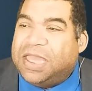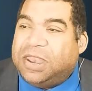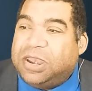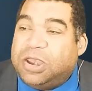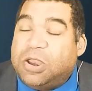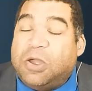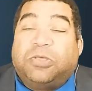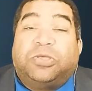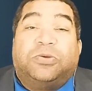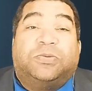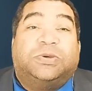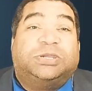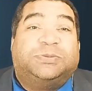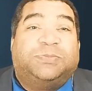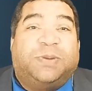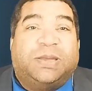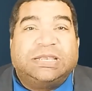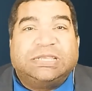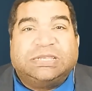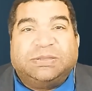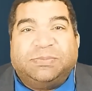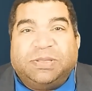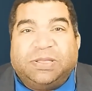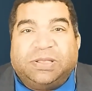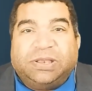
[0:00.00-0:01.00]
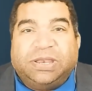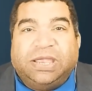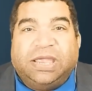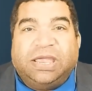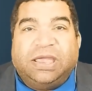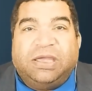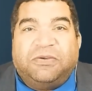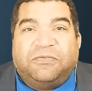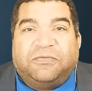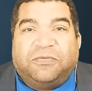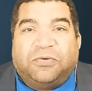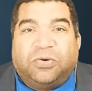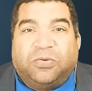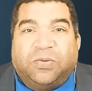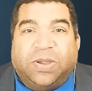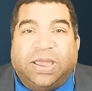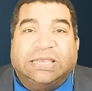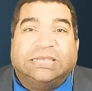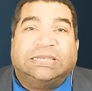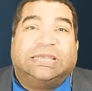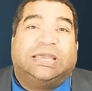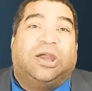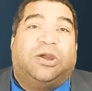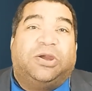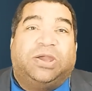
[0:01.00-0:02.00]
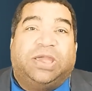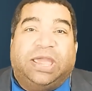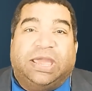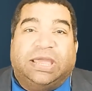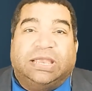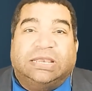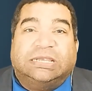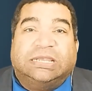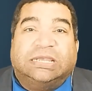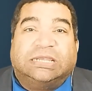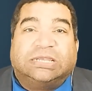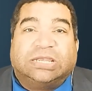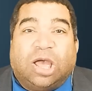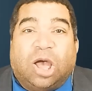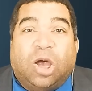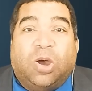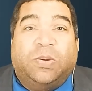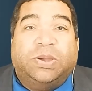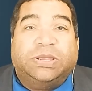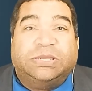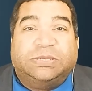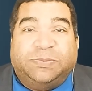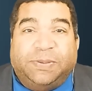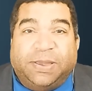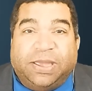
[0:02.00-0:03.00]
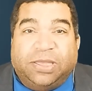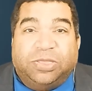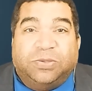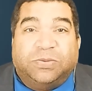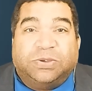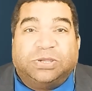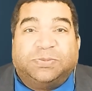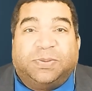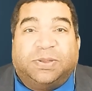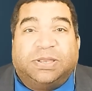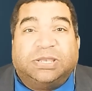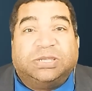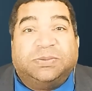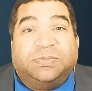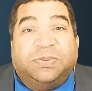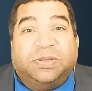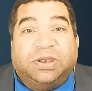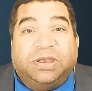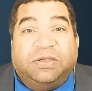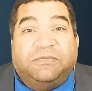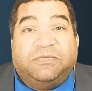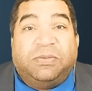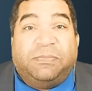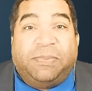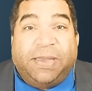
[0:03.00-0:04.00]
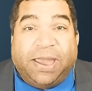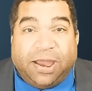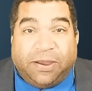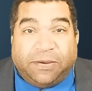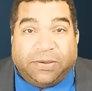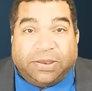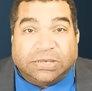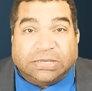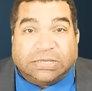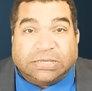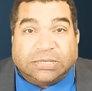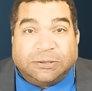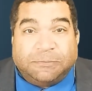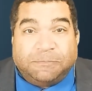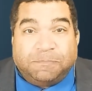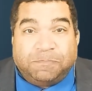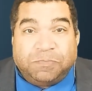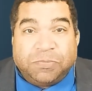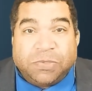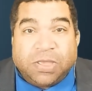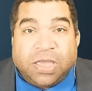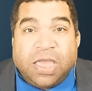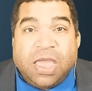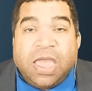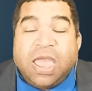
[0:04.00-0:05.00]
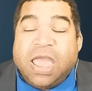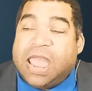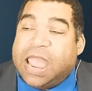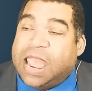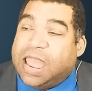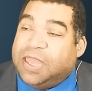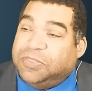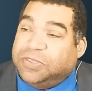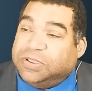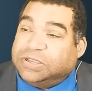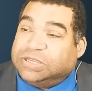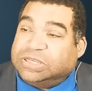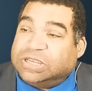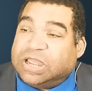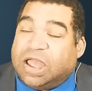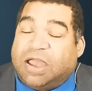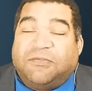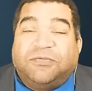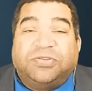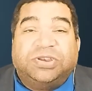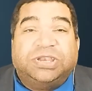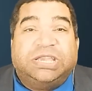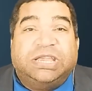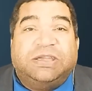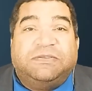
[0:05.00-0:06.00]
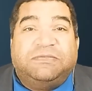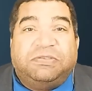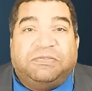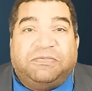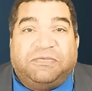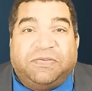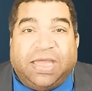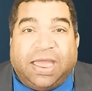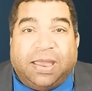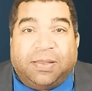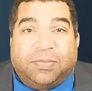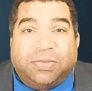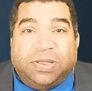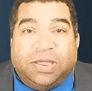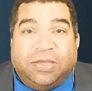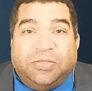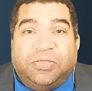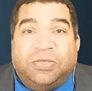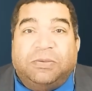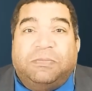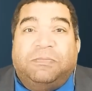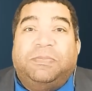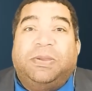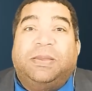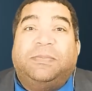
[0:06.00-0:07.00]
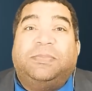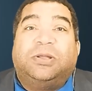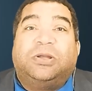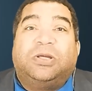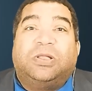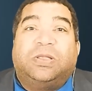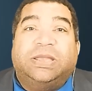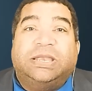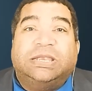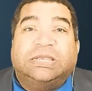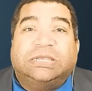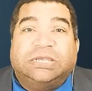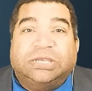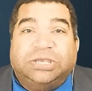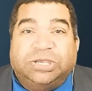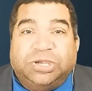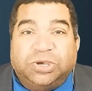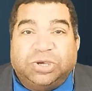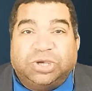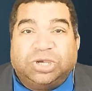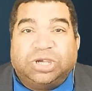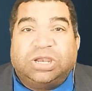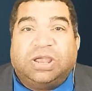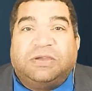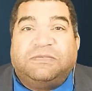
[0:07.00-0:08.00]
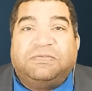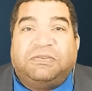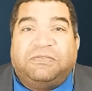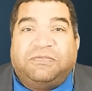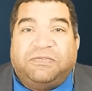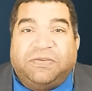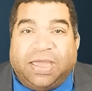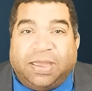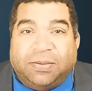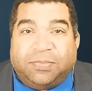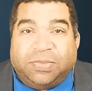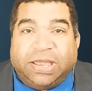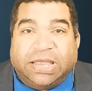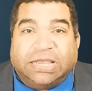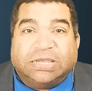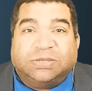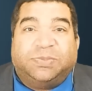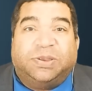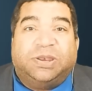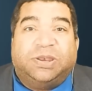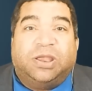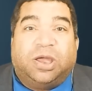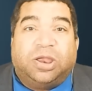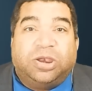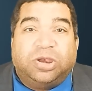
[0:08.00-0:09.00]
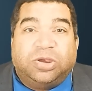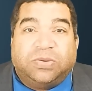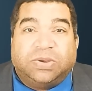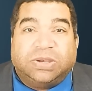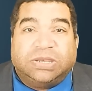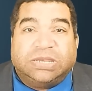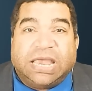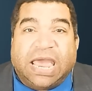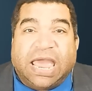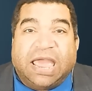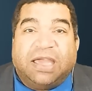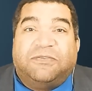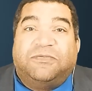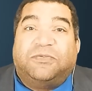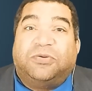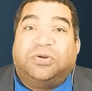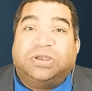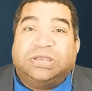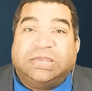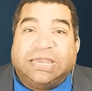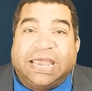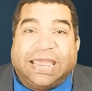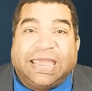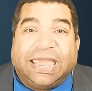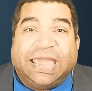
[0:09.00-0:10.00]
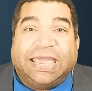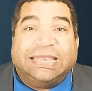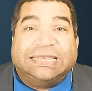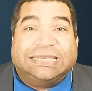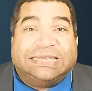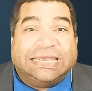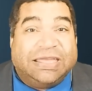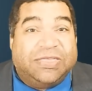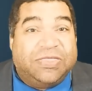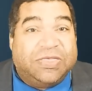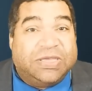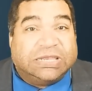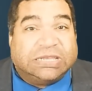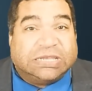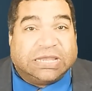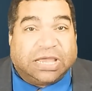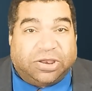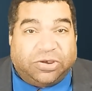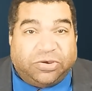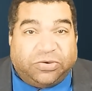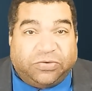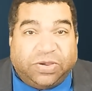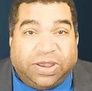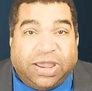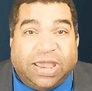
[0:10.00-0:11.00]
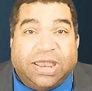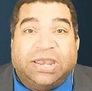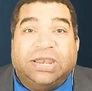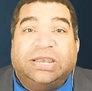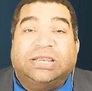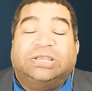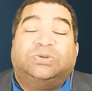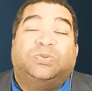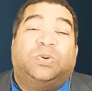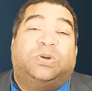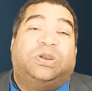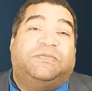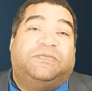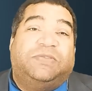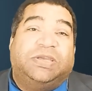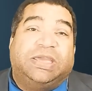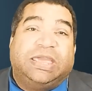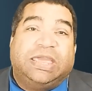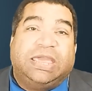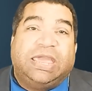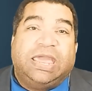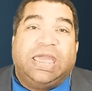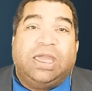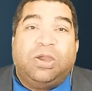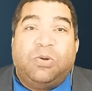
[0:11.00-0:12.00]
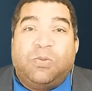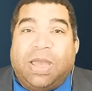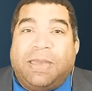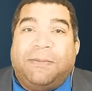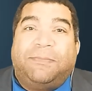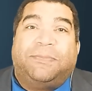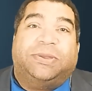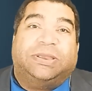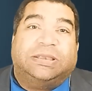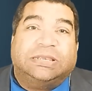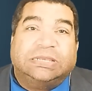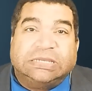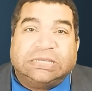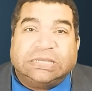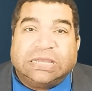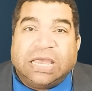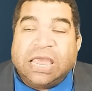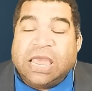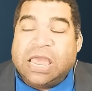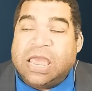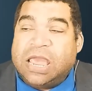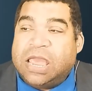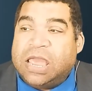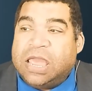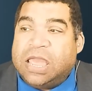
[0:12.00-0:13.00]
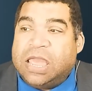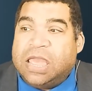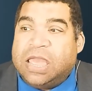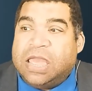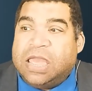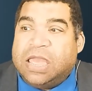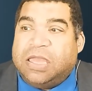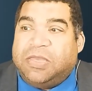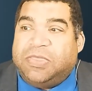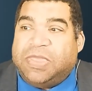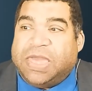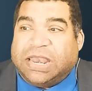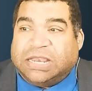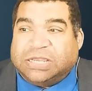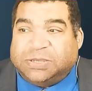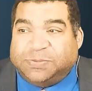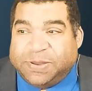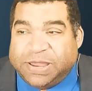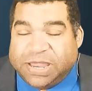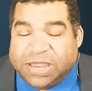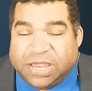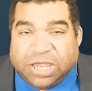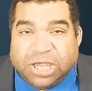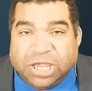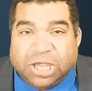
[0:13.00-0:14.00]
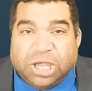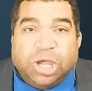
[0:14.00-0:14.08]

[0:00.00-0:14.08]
No, the responsibility for raising our kids has always been the responsibility of the parents. And the sovereignty of the family, the biblical institution of the family, has been under attack for decades in this country, and it is one of the key weapons that is being